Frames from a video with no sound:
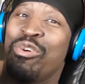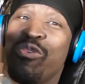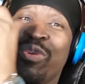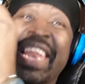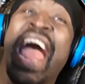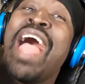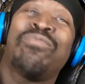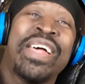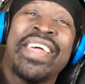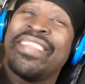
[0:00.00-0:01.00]
when I
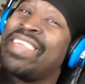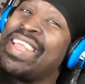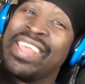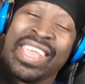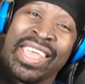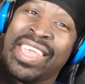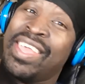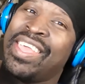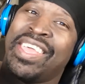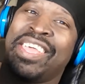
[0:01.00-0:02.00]
wasn't
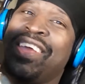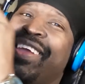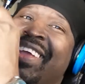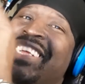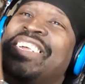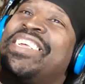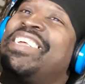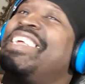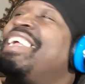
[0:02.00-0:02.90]
here.